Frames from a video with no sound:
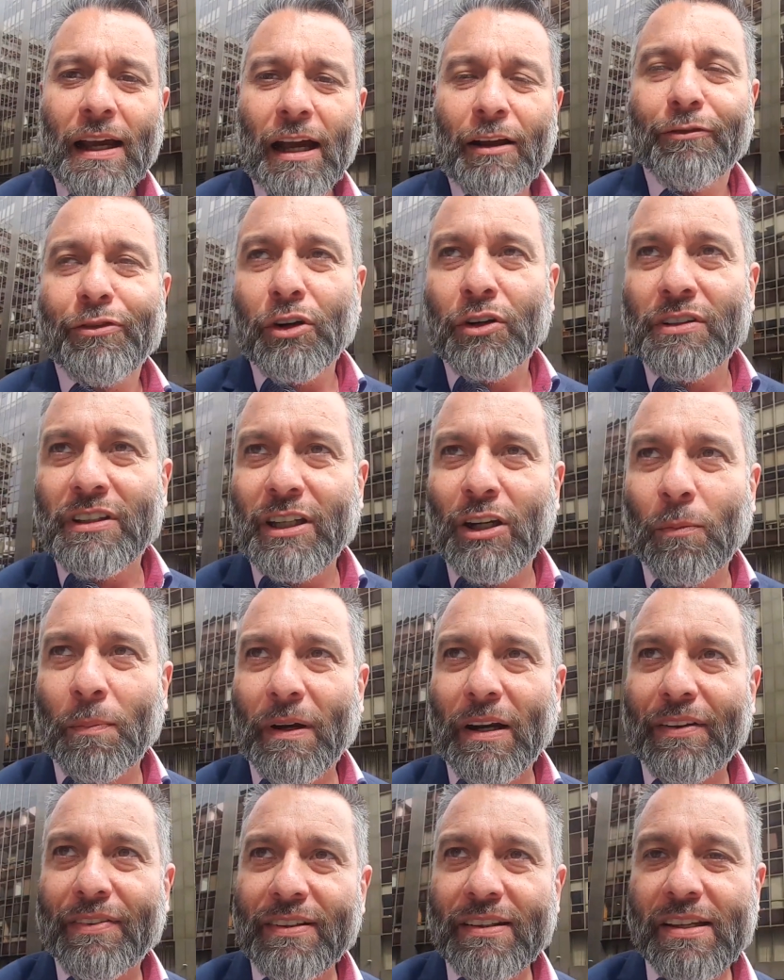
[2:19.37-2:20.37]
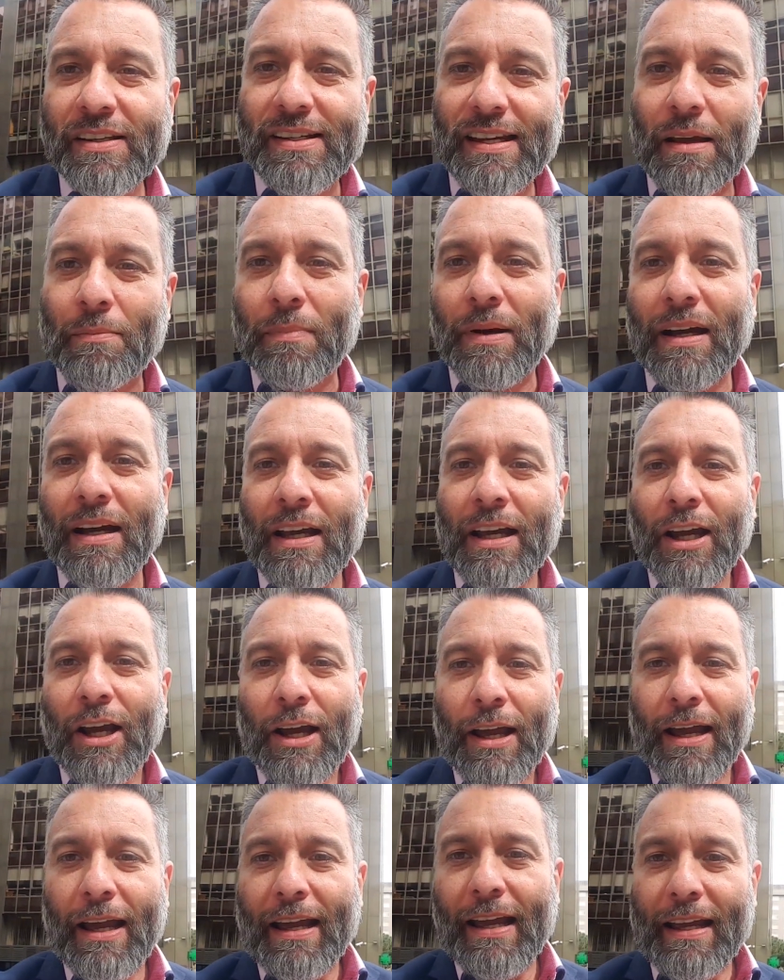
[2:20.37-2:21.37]
and Florentino Perez in December
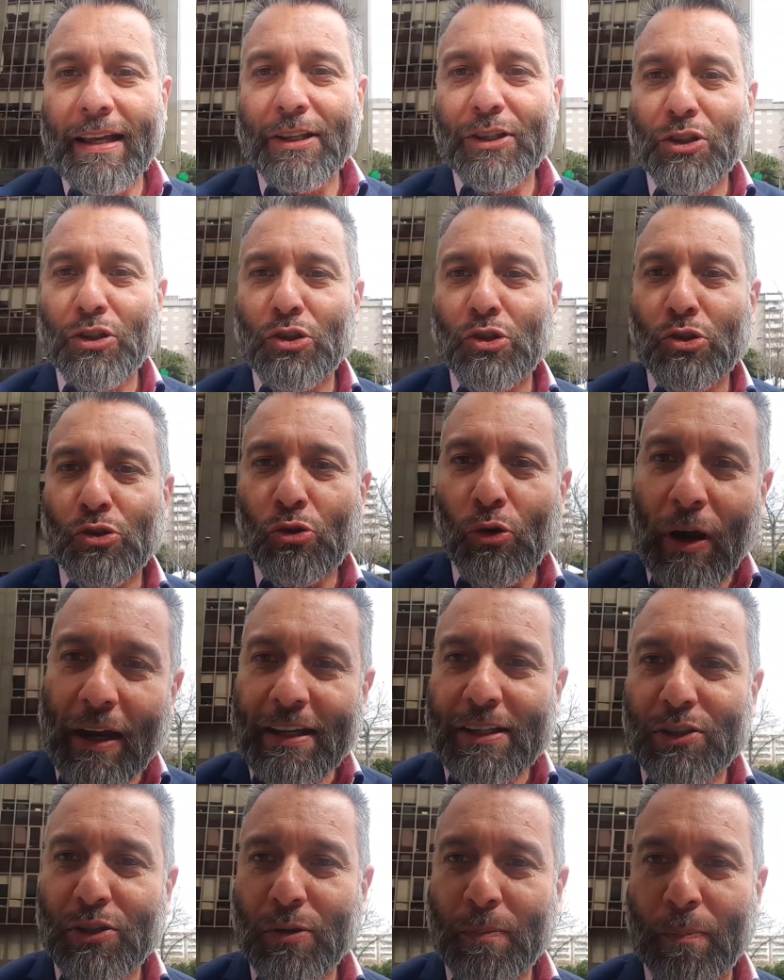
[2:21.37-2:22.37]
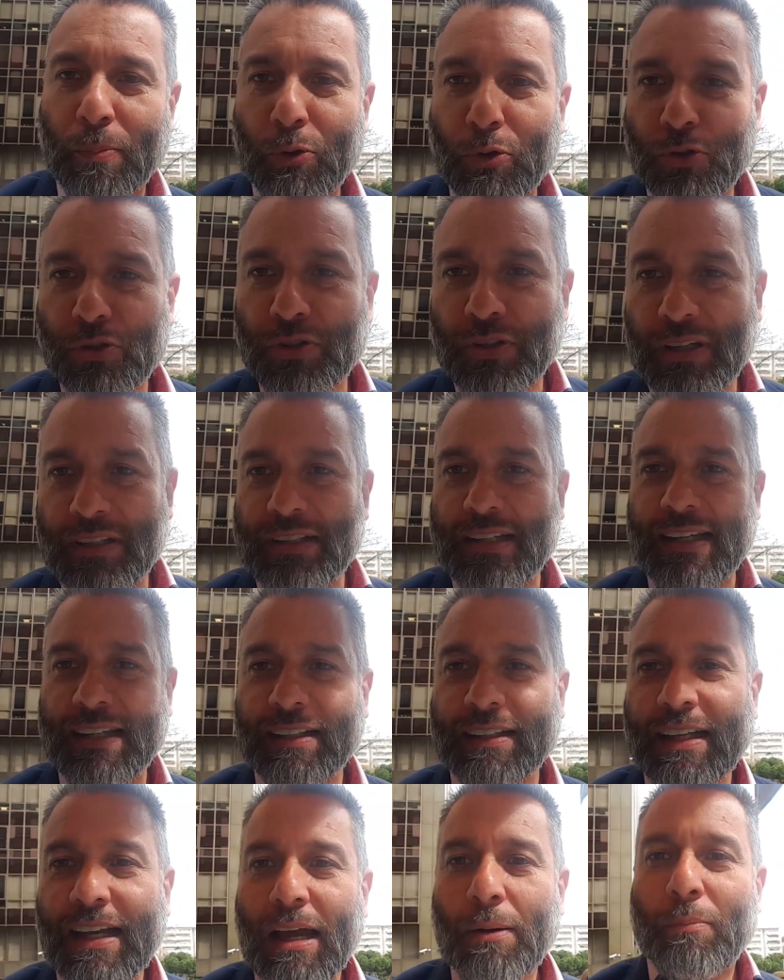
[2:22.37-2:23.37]
uh, tried to push the
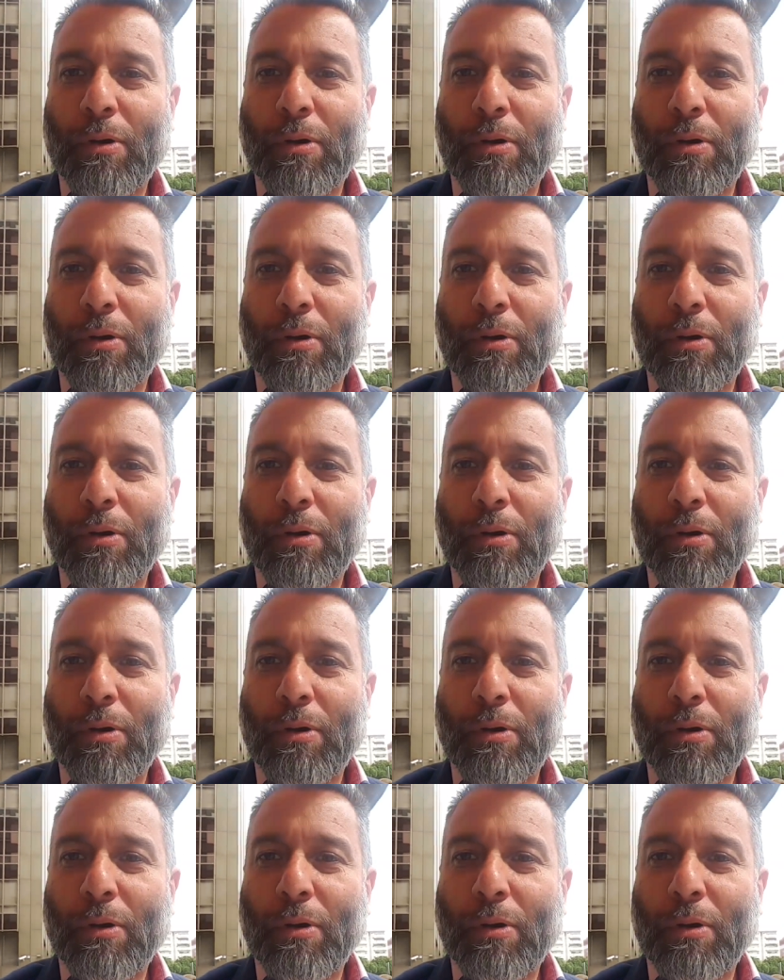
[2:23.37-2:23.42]
deal,